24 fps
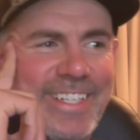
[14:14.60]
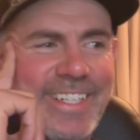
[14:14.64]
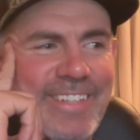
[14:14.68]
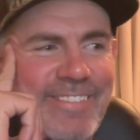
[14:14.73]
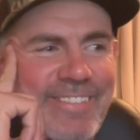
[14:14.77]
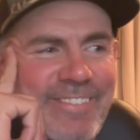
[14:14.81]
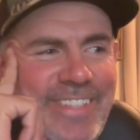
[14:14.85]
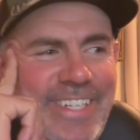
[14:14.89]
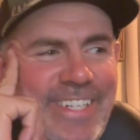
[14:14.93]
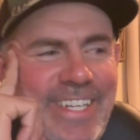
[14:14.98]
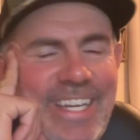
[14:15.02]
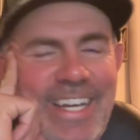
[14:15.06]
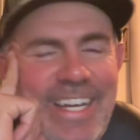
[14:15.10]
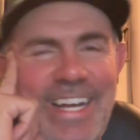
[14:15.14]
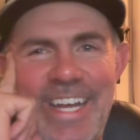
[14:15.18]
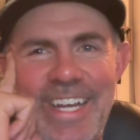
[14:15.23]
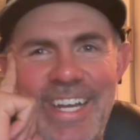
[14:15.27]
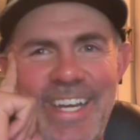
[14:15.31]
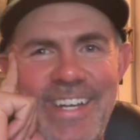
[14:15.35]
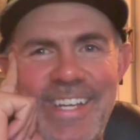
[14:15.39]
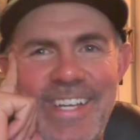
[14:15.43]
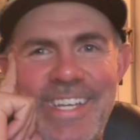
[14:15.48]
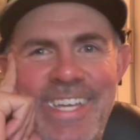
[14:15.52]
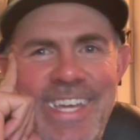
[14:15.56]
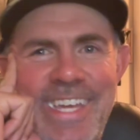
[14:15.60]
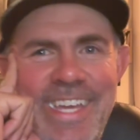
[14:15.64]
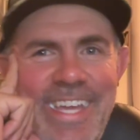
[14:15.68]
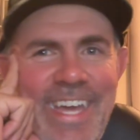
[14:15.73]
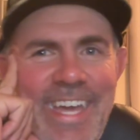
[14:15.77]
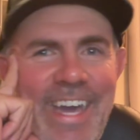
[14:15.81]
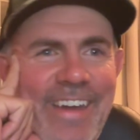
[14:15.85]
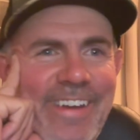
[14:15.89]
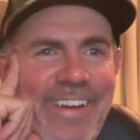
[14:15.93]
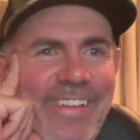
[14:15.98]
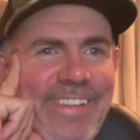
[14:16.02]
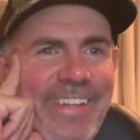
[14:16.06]
but yeah, I got a kick
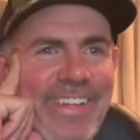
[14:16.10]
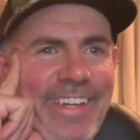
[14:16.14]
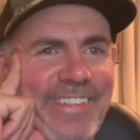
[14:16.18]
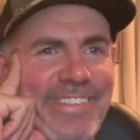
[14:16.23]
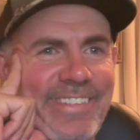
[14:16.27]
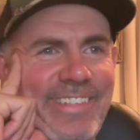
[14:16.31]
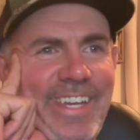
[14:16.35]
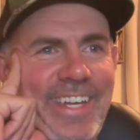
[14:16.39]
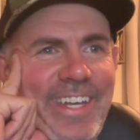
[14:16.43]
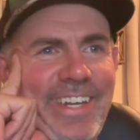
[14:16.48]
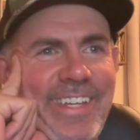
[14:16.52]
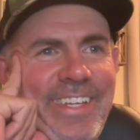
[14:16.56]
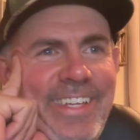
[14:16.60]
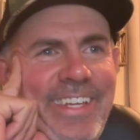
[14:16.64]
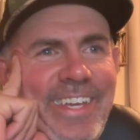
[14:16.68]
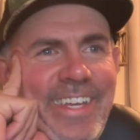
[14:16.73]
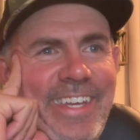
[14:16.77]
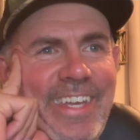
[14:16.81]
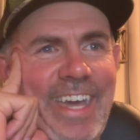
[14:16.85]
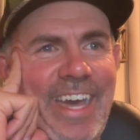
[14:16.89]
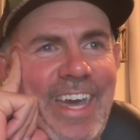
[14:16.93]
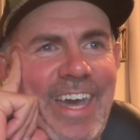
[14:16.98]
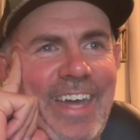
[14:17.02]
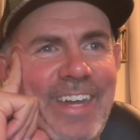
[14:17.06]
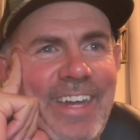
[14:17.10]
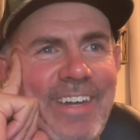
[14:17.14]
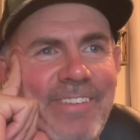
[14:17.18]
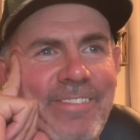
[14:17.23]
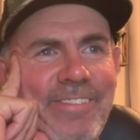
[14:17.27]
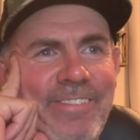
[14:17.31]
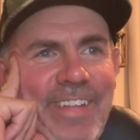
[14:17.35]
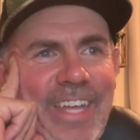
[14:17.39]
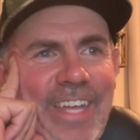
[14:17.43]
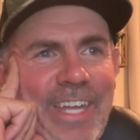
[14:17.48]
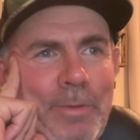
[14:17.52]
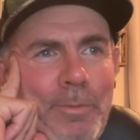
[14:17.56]
out of this. I got a kick out
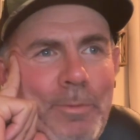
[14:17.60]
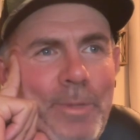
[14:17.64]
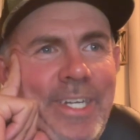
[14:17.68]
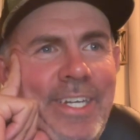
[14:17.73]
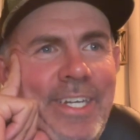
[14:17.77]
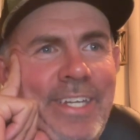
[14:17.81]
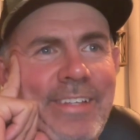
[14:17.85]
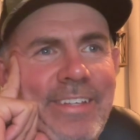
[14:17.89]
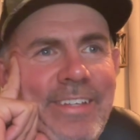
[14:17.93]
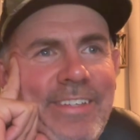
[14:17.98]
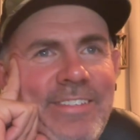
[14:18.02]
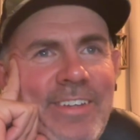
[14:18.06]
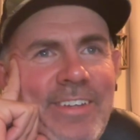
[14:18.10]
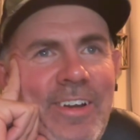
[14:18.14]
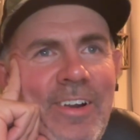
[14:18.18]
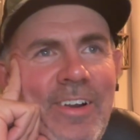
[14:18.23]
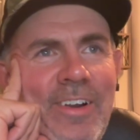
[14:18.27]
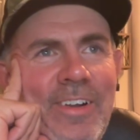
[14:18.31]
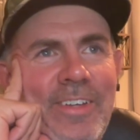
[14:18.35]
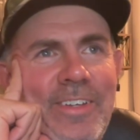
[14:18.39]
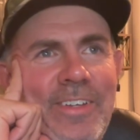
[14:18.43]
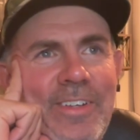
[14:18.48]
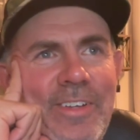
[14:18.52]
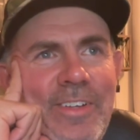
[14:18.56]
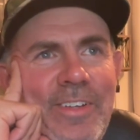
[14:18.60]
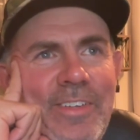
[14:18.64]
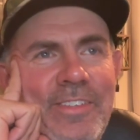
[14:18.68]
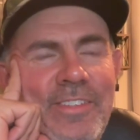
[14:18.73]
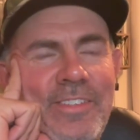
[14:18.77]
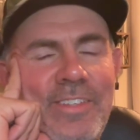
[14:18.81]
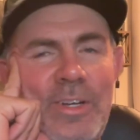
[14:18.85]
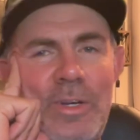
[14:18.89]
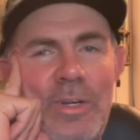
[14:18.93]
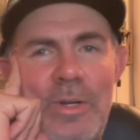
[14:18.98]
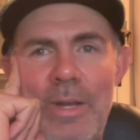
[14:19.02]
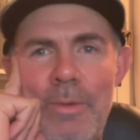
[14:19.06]
of like reading this article.
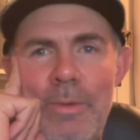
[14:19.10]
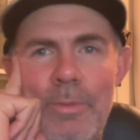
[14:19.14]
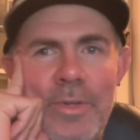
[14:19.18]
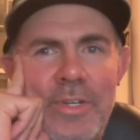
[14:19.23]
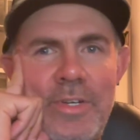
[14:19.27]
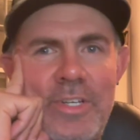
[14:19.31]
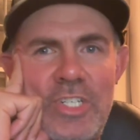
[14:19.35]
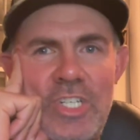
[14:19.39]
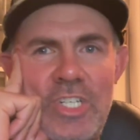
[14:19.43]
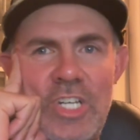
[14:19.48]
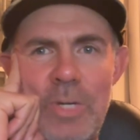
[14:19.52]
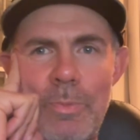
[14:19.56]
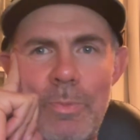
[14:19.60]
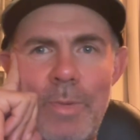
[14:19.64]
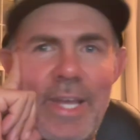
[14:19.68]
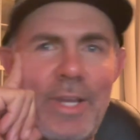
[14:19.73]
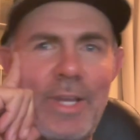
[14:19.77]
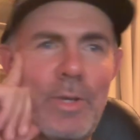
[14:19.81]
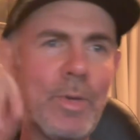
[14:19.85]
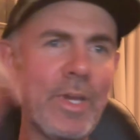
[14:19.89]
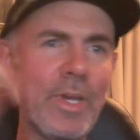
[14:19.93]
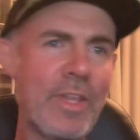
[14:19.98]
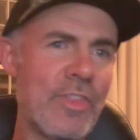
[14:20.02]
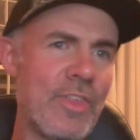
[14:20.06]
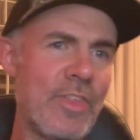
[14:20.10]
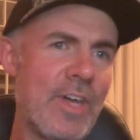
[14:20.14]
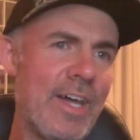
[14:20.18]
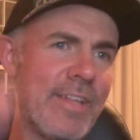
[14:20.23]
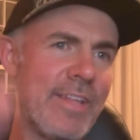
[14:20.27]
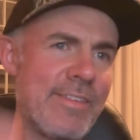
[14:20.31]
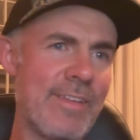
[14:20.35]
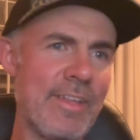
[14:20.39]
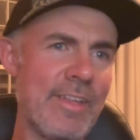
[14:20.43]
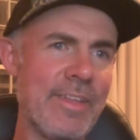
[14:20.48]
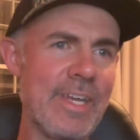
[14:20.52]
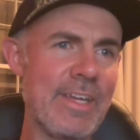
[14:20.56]
So I wanted to share my quick
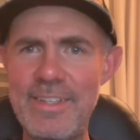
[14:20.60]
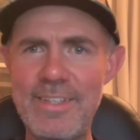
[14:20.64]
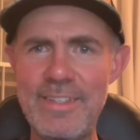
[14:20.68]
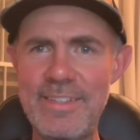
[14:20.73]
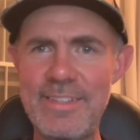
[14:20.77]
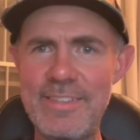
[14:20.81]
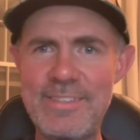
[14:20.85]
thoughts on that.